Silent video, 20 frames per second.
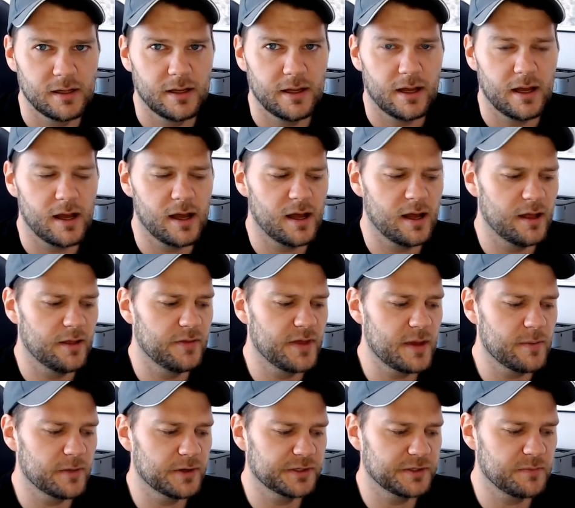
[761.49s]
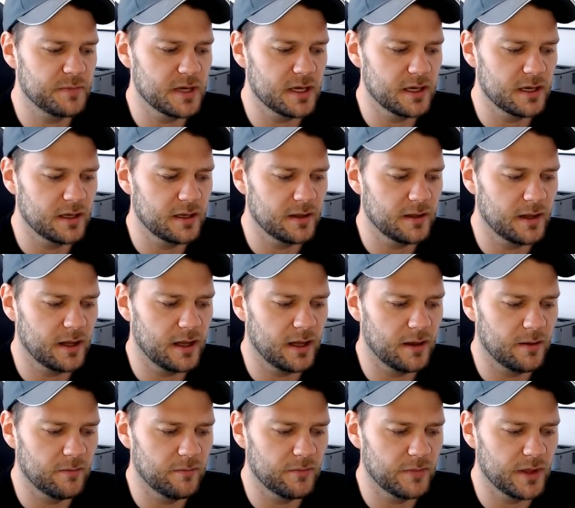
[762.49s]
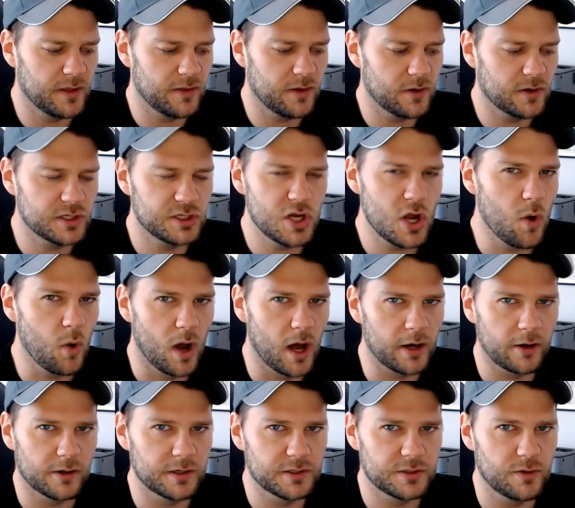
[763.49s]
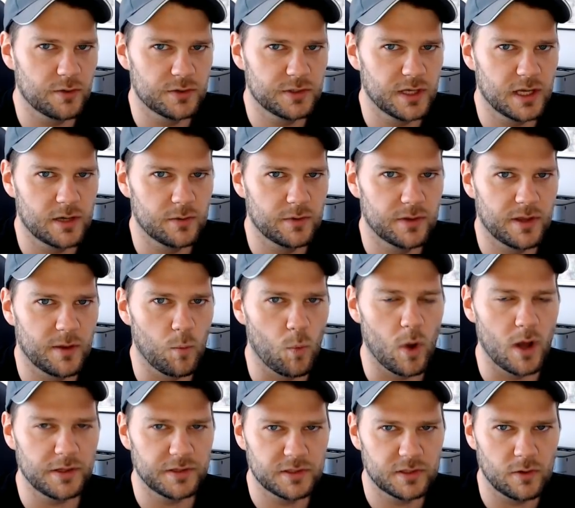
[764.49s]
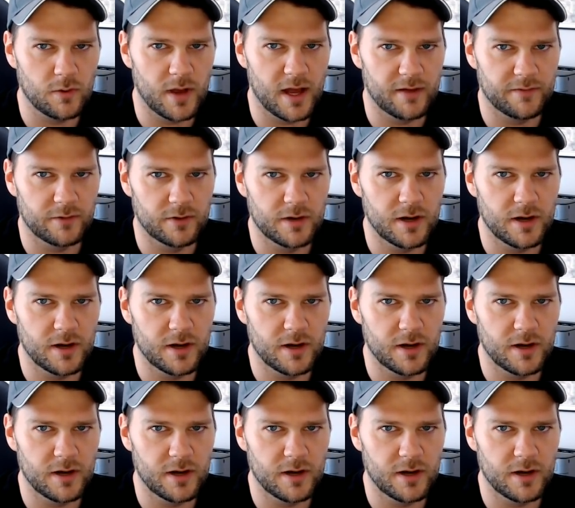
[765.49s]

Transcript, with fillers: Uh, they must be. Um, th- there is no honor associated with them whatsoever.